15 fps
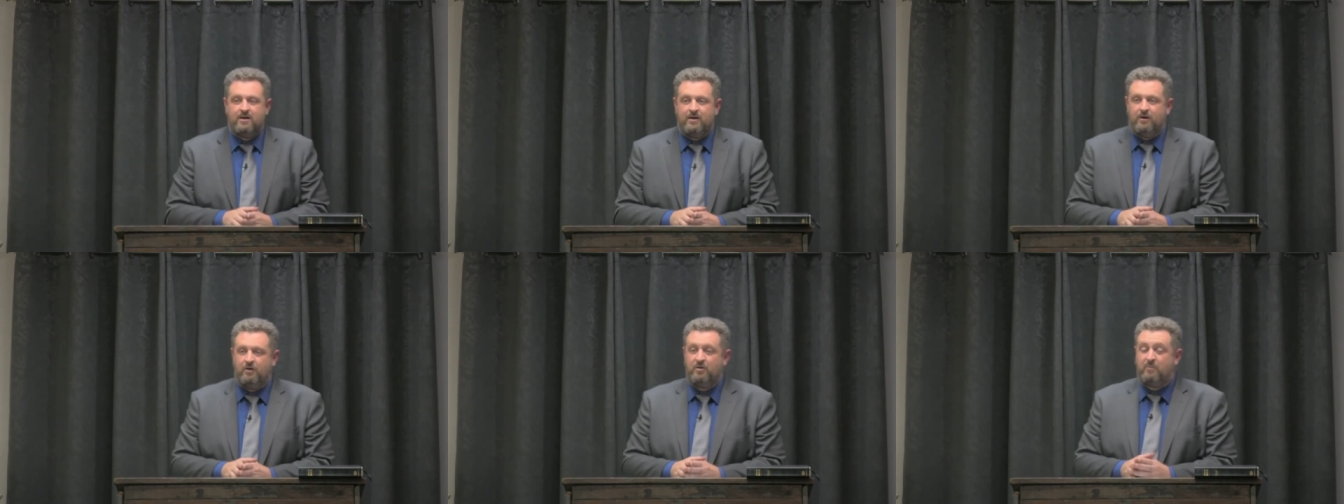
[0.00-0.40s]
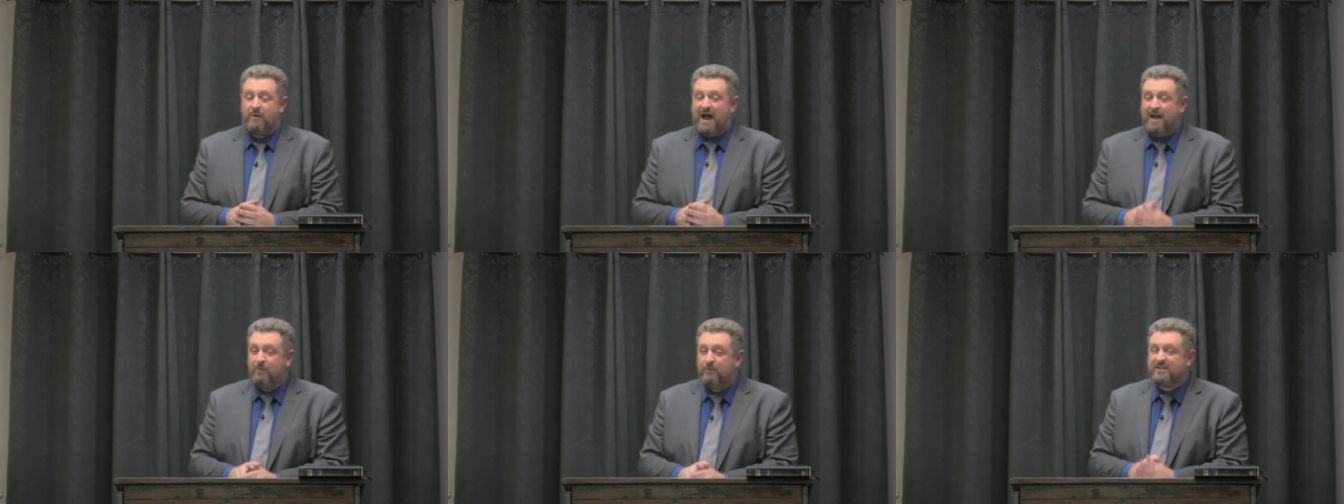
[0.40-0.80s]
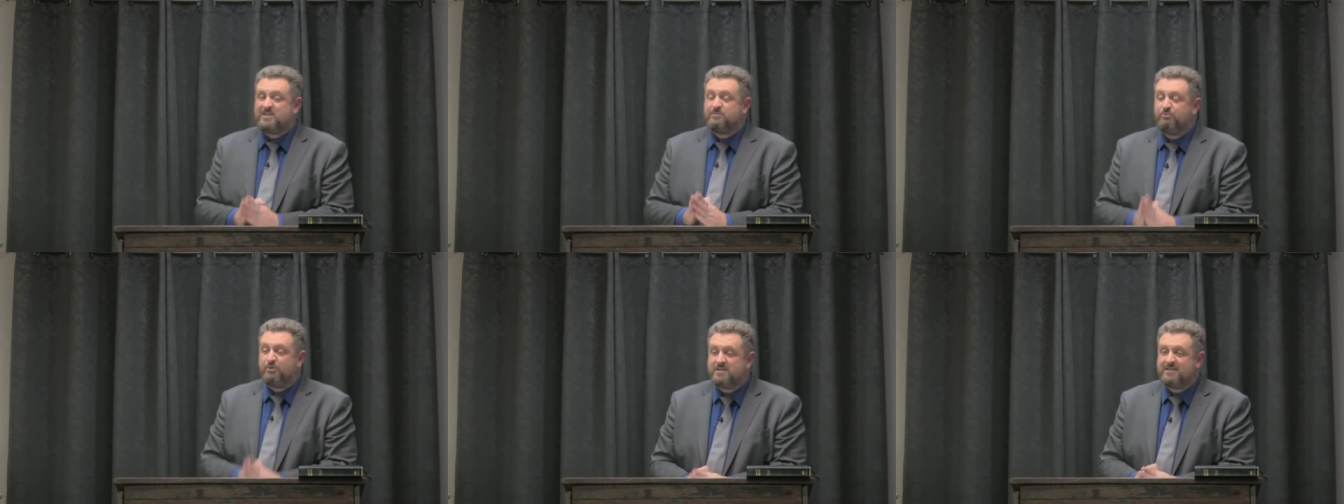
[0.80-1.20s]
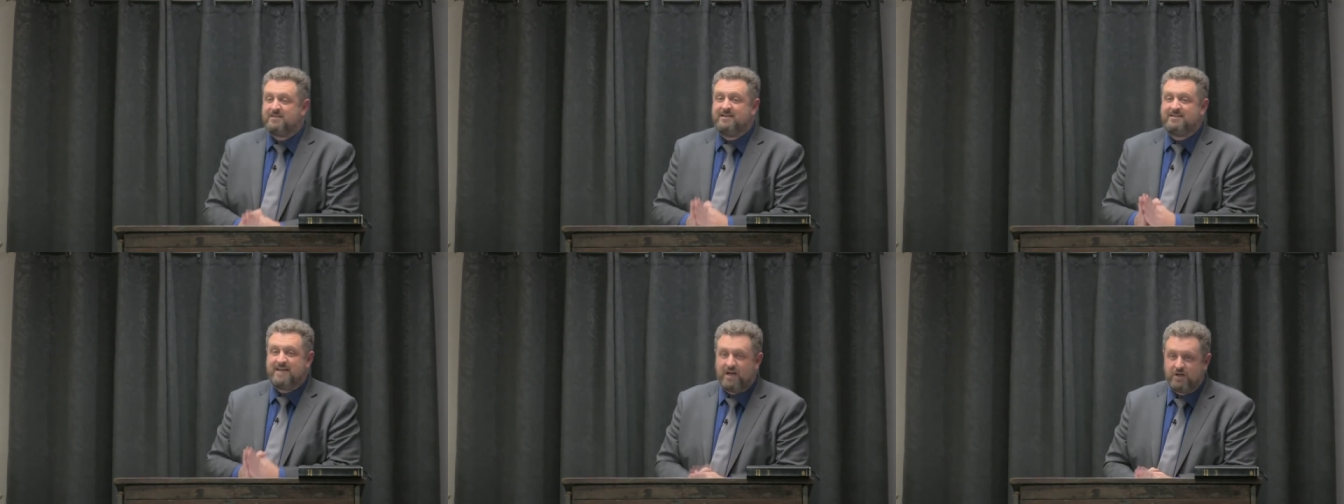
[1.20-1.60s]
You know, the Bible
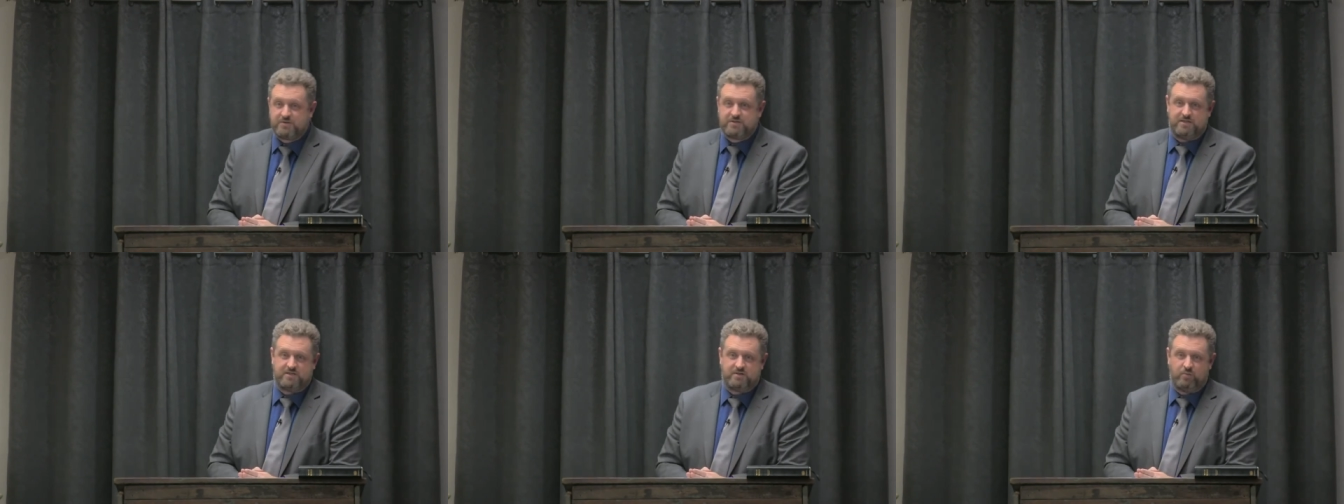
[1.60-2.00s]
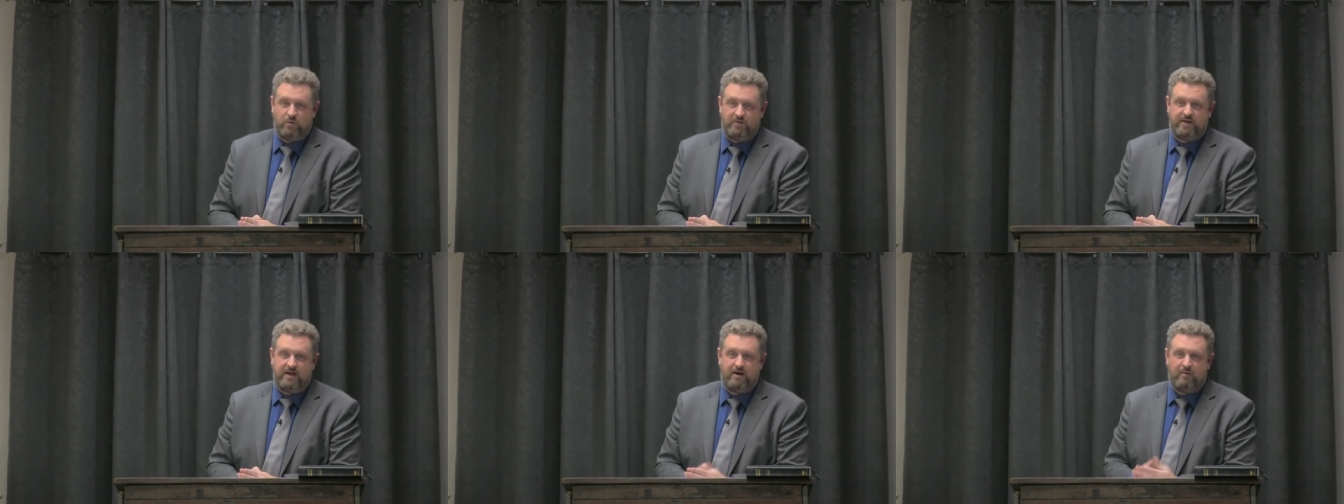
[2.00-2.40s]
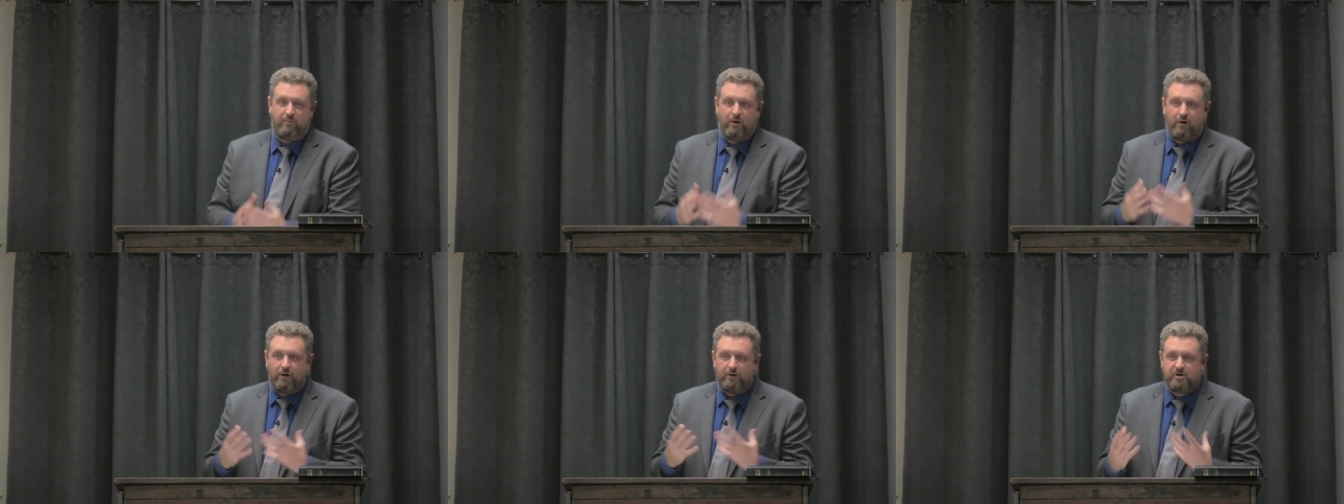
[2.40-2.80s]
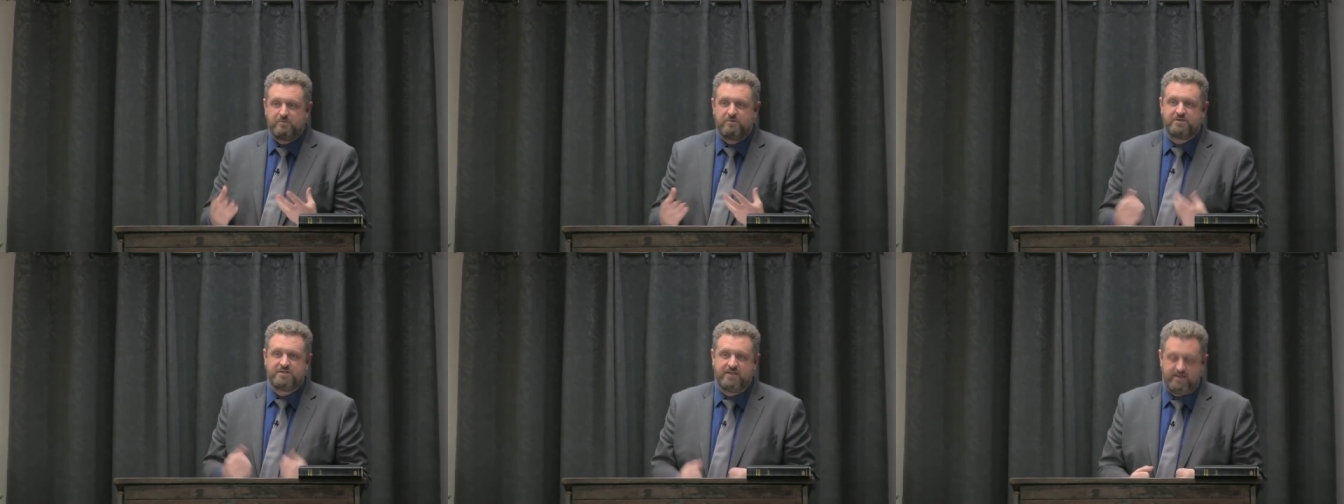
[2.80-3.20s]
explicitly tells us what that
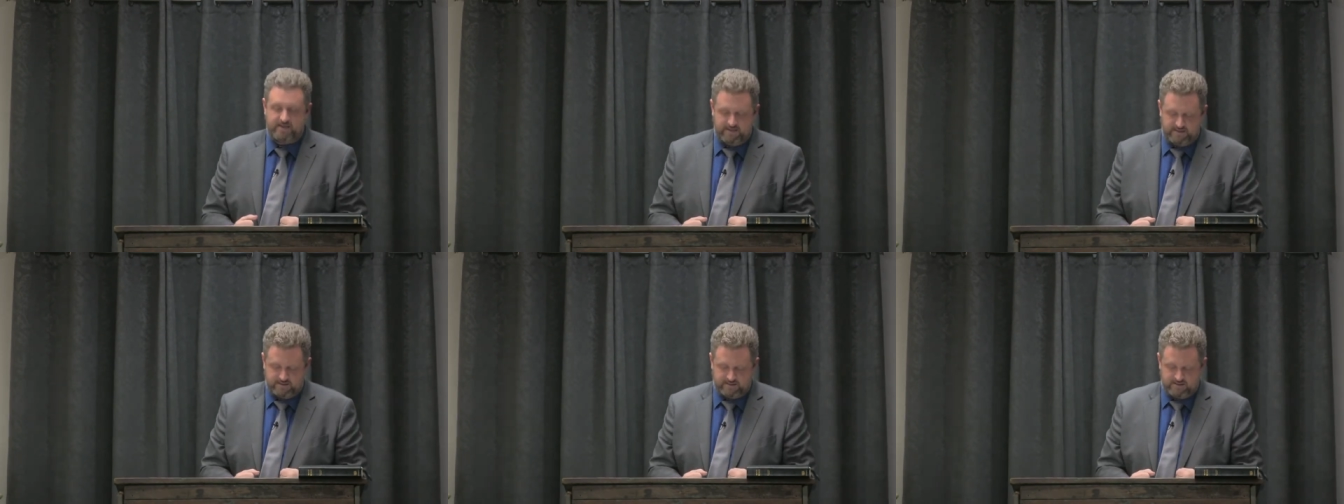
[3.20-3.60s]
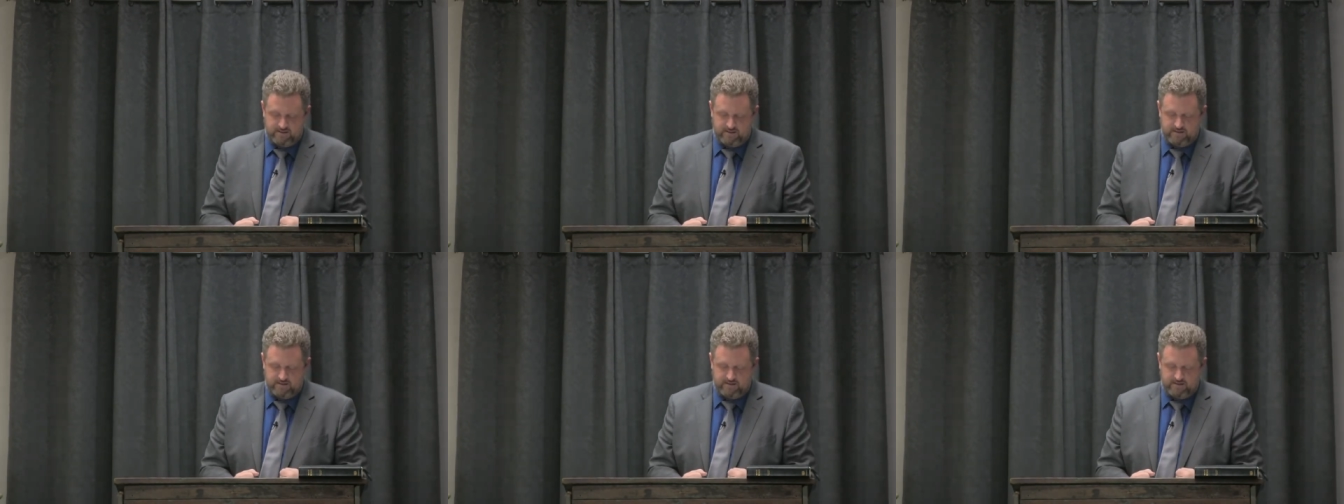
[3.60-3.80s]
unpardonable sin is.